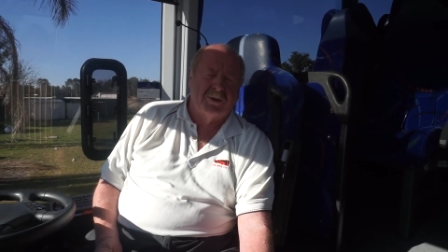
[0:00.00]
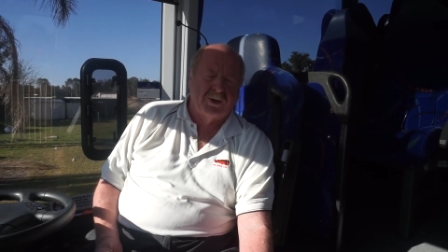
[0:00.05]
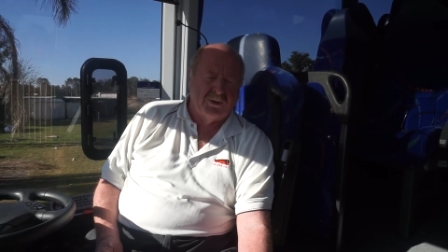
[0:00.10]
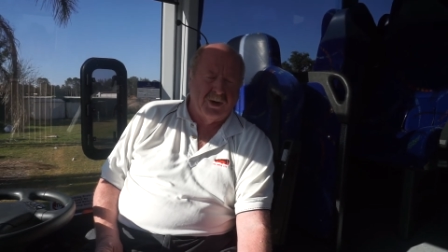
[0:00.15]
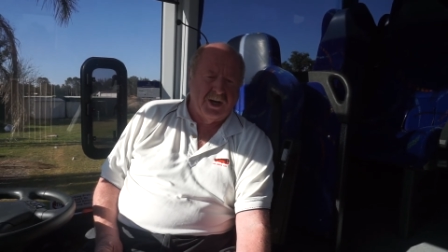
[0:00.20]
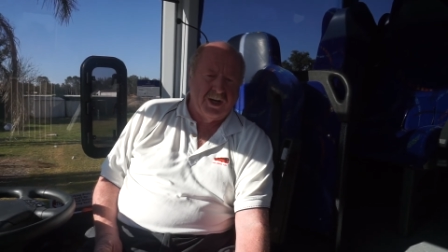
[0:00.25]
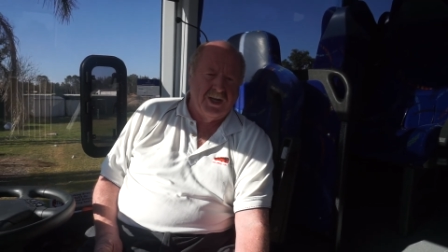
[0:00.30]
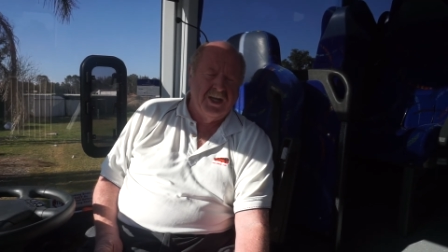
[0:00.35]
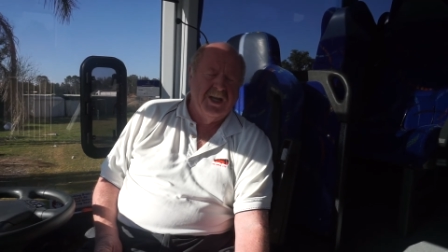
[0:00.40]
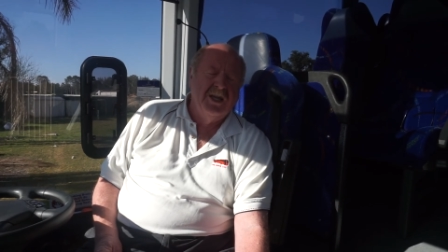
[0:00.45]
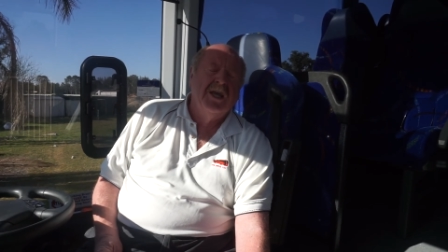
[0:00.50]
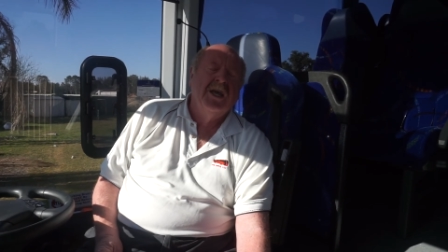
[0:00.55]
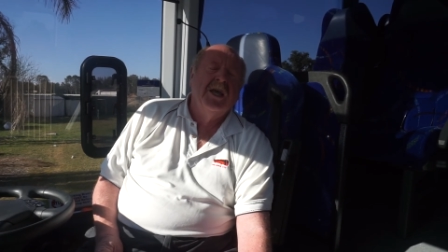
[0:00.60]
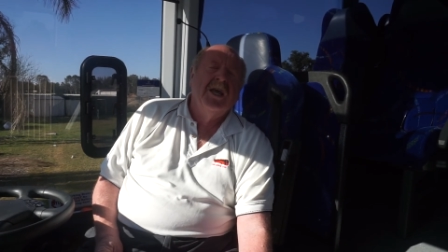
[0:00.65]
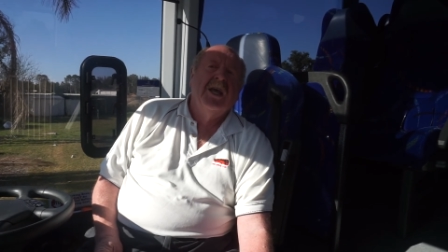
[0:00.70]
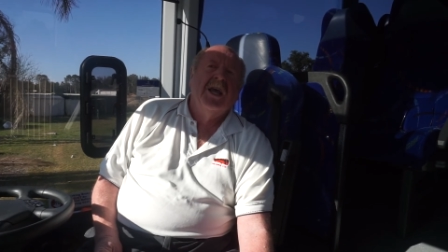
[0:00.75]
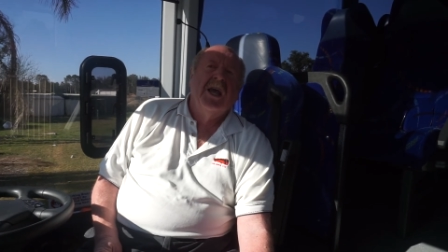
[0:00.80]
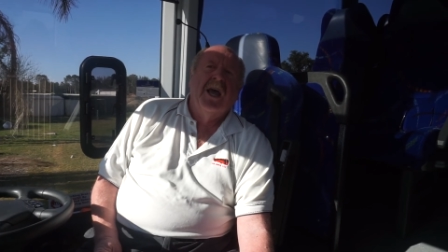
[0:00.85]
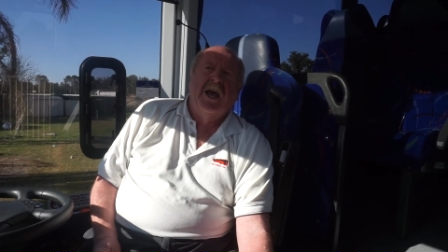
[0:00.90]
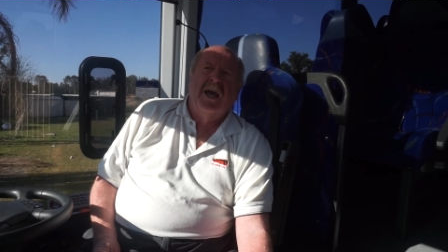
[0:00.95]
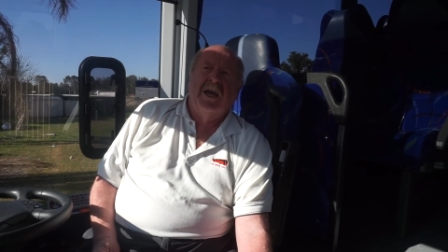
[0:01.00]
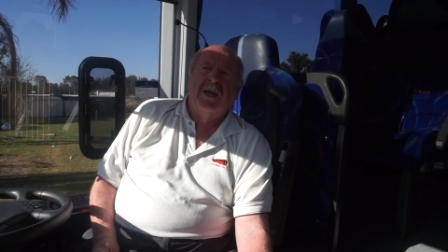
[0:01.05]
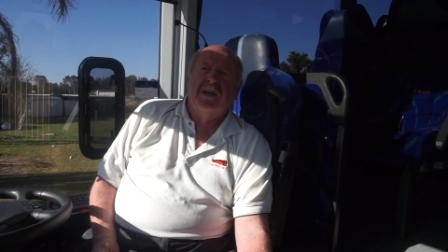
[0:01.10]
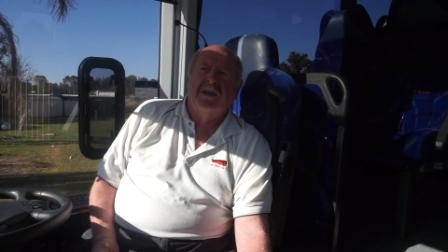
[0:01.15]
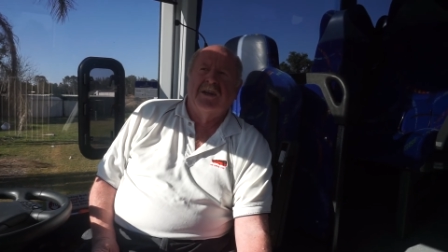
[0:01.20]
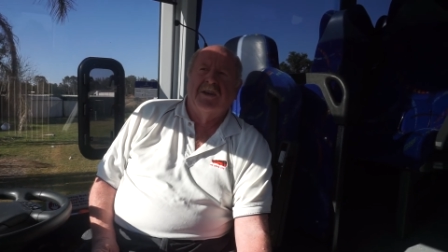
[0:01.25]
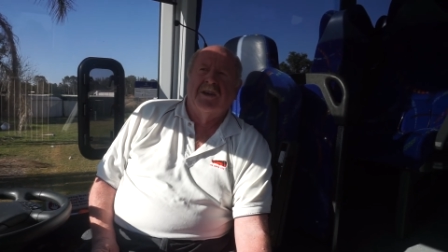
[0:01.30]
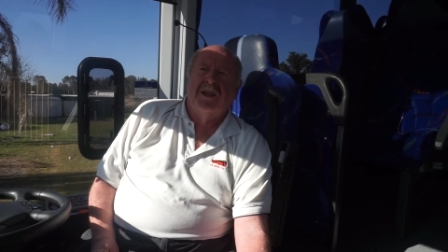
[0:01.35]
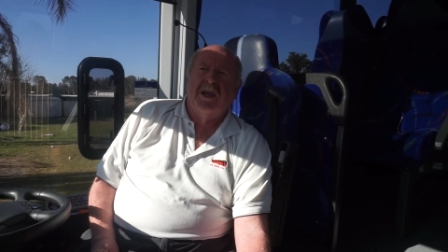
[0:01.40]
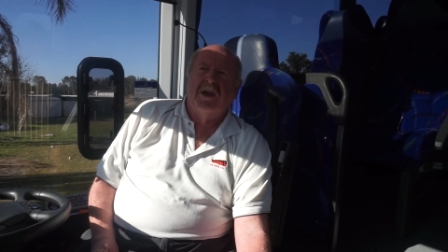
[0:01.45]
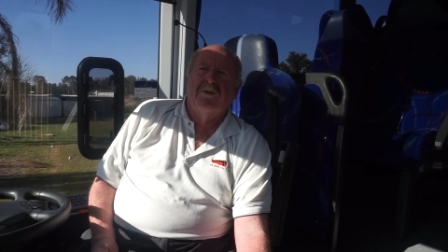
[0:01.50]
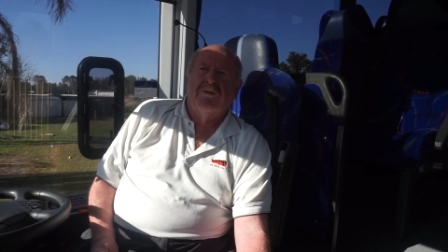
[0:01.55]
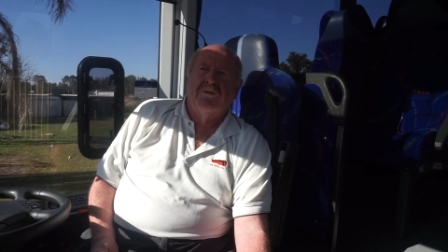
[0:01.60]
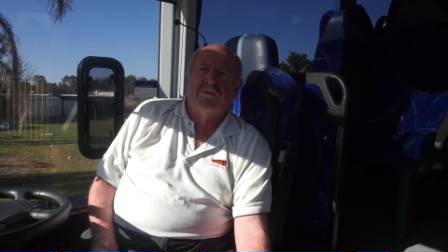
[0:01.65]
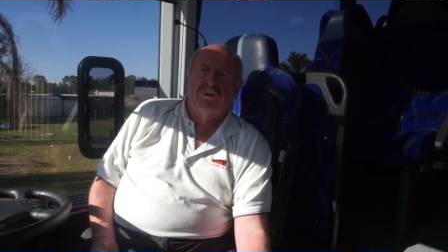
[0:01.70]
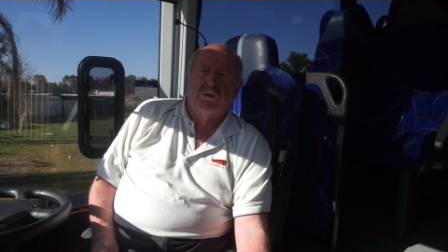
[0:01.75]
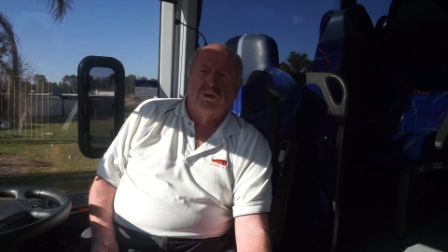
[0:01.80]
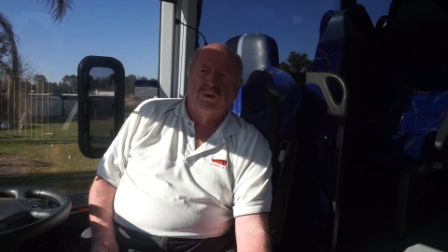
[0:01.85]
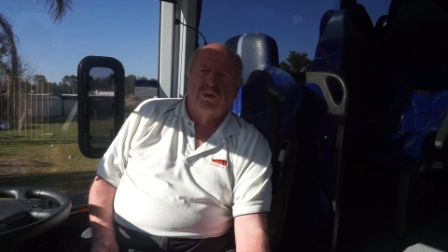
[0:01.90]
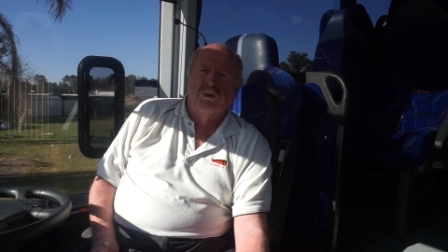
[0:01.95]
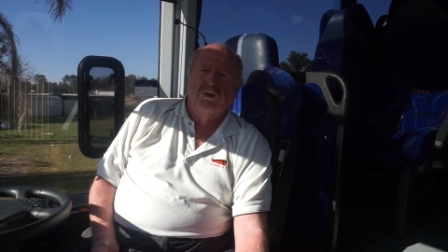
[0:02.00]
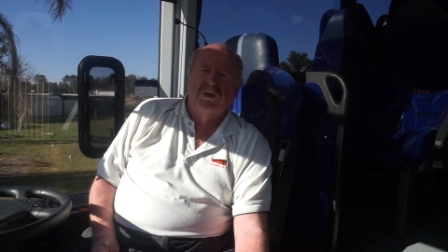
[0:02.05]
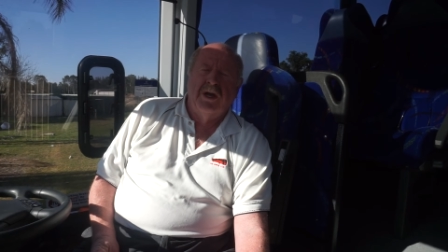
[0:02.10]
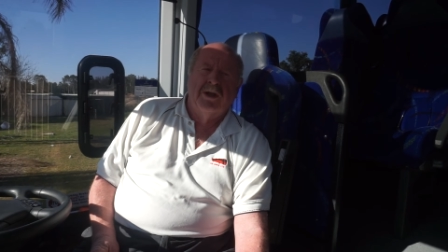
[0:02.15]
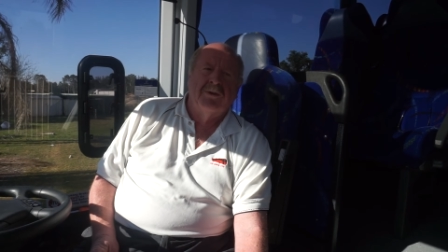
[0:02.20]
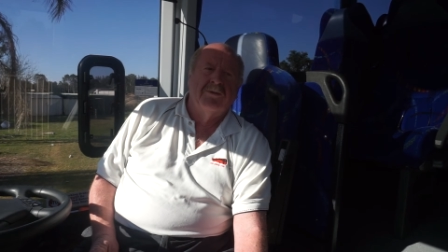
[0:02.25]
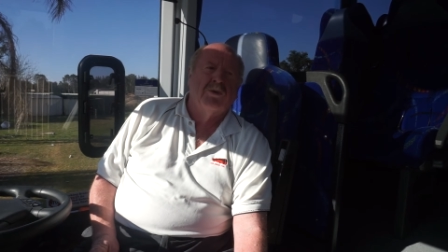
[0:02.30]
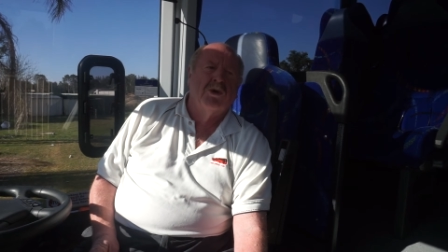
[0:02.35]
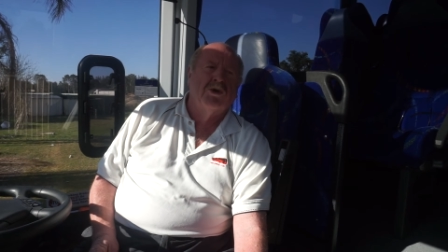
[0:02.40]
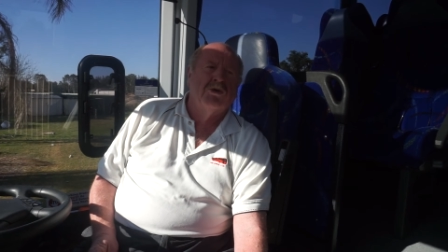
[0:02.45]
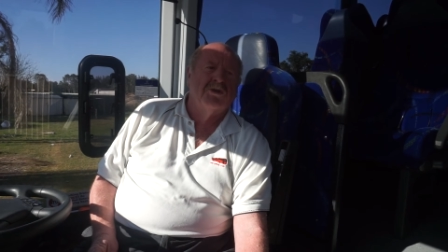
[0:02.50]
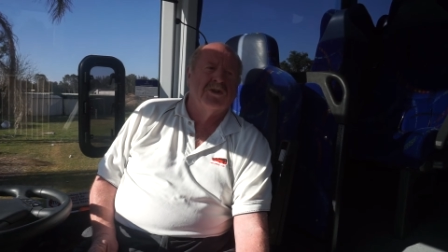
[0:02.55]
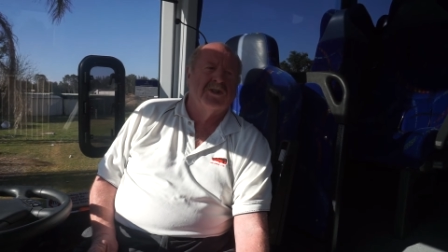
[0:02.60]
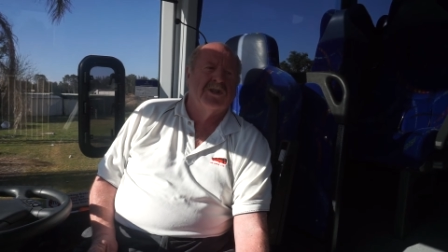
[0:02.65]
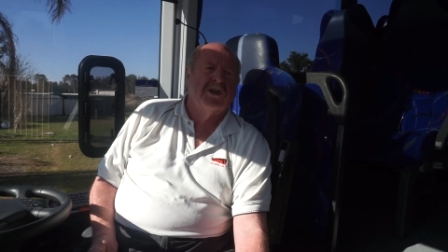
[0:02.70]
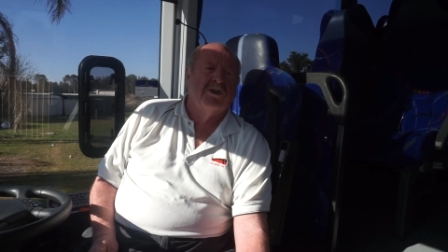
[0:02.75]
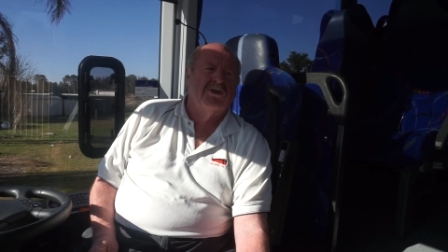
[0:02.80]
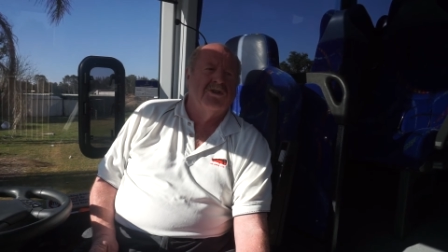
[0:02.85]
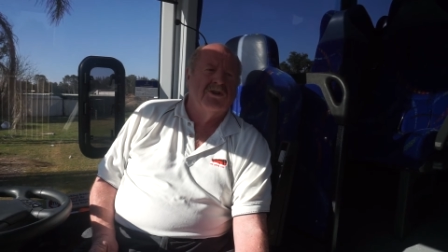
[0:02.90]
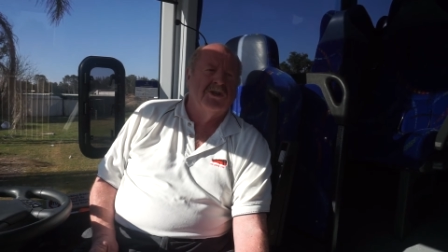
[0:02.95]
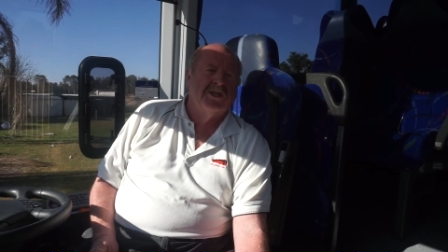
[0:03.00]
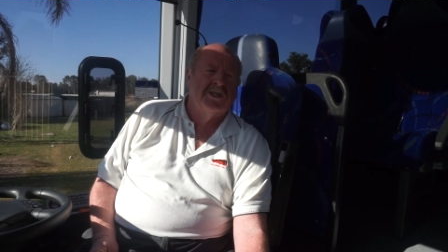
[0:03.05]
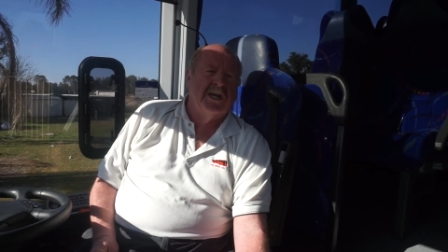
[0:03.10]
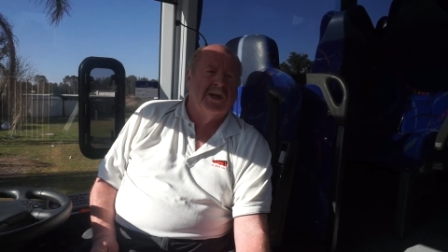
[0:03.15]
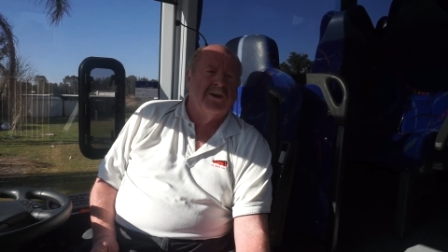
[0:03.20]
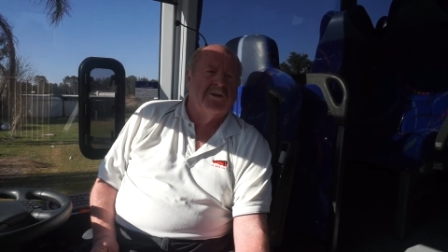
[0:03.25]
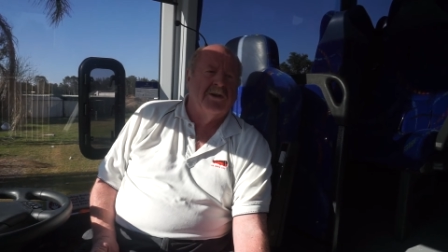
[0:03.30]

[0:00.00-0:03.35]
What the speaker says: correctly, and go through. And we also use that